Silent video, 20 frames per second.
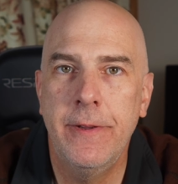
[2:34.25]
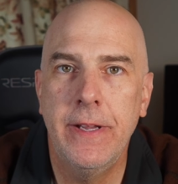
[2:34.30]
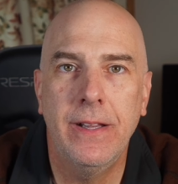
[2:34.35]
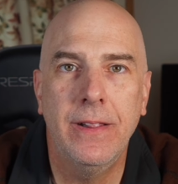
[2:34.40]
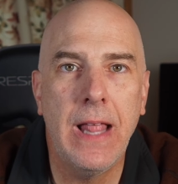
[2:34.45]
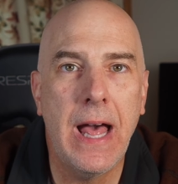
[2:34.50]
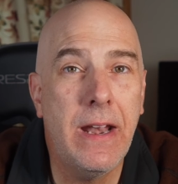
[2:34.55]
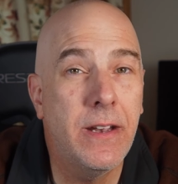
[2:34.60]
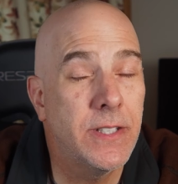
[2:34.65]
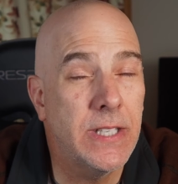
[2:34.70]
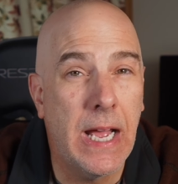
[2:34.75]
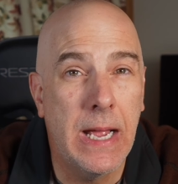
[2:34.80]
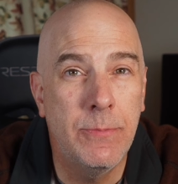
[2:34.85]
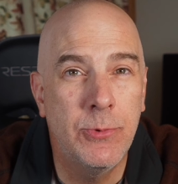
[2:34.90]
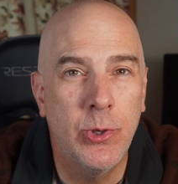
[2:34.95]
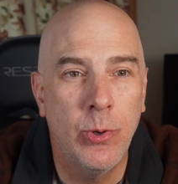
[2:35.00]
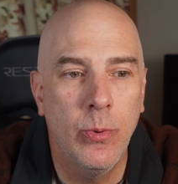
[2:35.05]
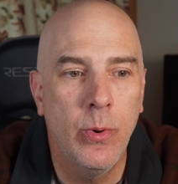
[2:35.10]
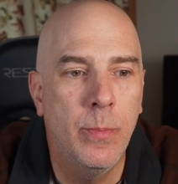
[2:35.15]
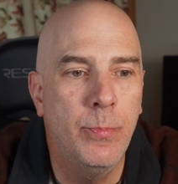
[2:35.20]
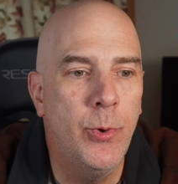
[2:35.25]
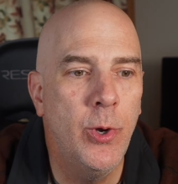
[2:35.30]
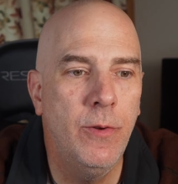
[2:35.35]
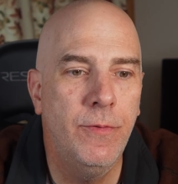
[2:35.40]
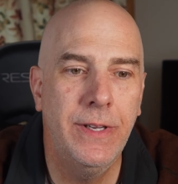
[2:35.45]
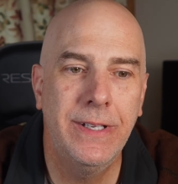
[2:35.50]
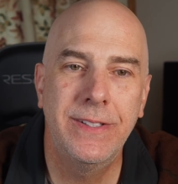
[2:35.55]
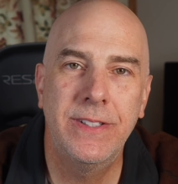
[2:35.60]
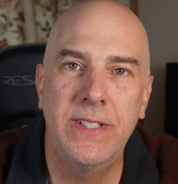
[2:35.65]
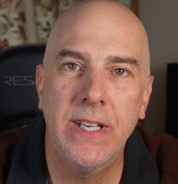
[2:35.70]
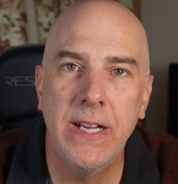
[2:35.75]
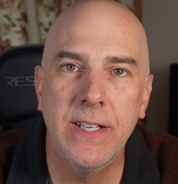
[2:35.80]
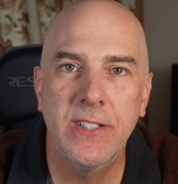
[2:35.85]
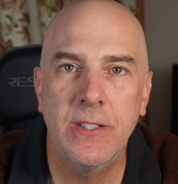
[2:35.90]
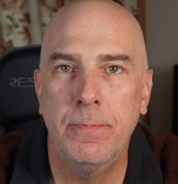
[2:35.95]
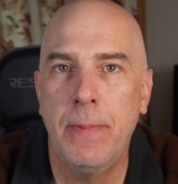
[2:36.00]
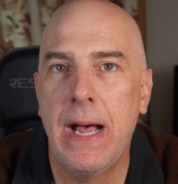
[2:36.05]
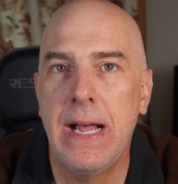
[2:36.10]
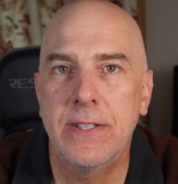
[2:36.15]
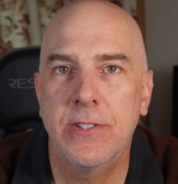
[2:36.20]
a lot of times you're removing dust
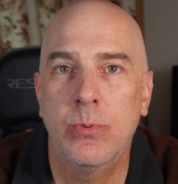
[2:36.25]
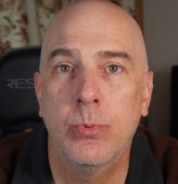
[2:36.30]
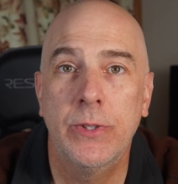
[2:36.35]
spots